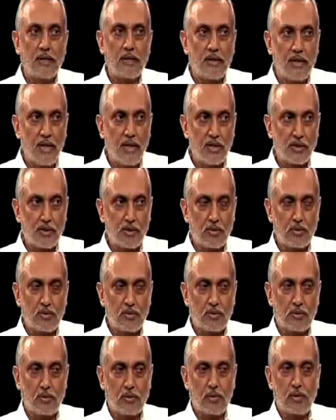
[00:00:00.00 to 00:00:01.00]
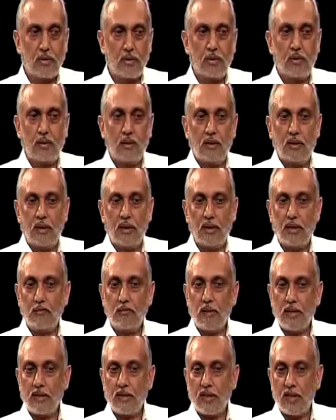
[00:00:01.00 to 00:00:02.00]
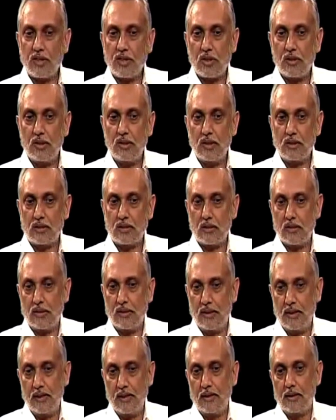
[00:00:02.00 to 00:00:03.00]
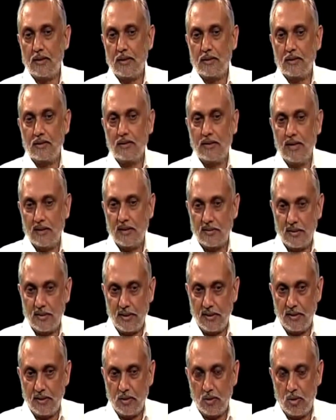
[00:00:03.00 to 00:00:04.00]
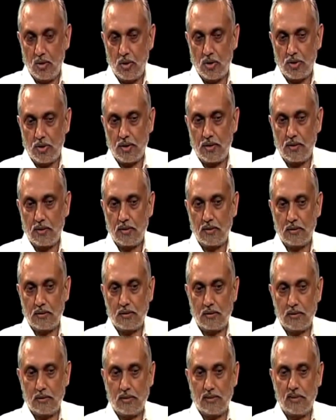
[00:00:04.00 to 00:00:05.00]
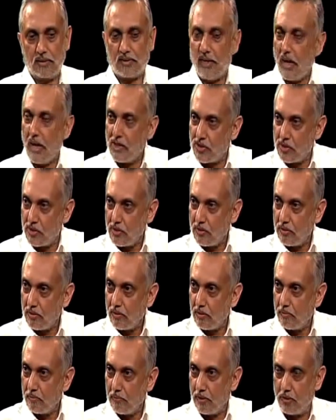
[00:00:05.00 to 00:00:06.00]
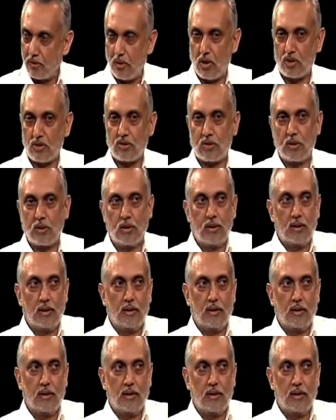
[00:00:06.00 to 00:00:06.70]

meditation. Any meditation is, again, gathering your attention because